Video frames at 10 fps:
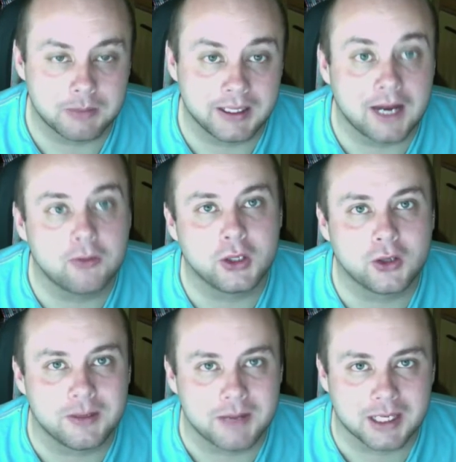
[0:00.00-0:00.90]
So now
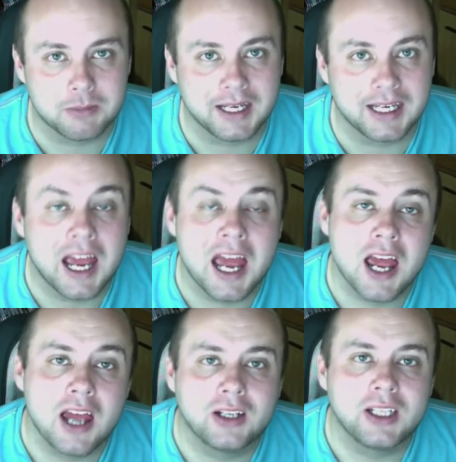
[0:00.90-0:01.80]
I'm torn
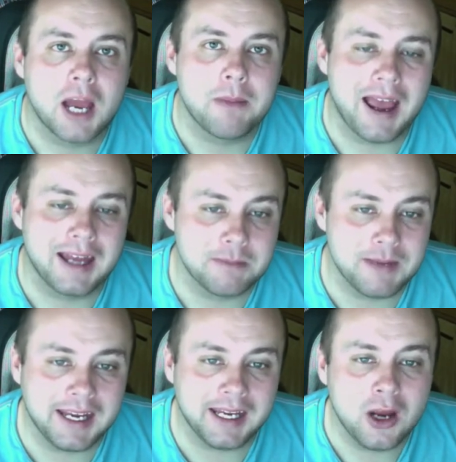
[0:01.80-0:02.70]
between the both. The
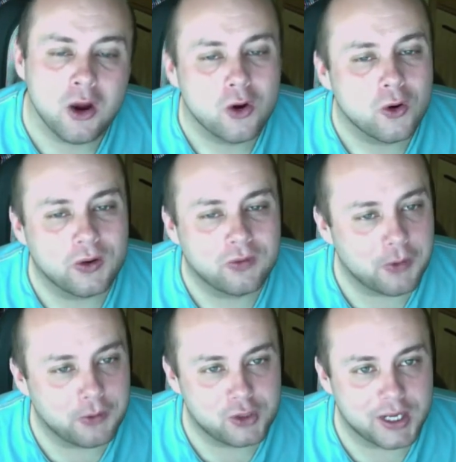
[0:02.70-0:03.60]
Mac Mini,
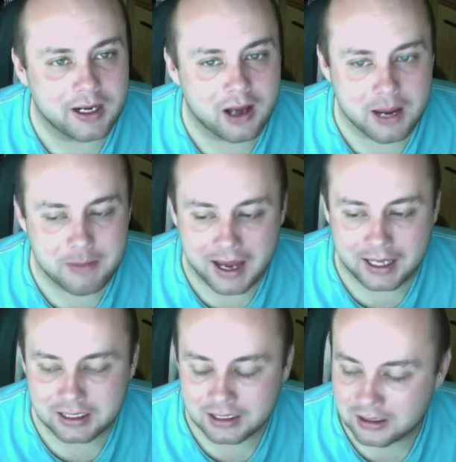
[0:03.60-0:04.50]

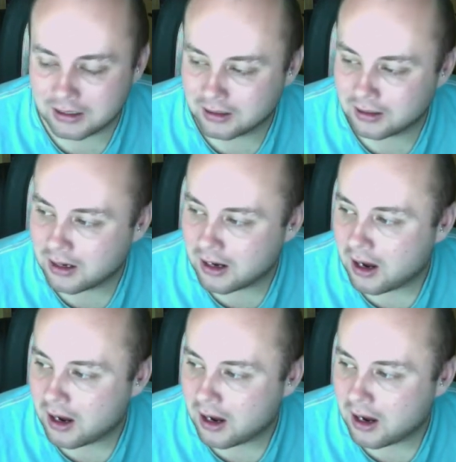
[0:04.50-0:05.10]
I've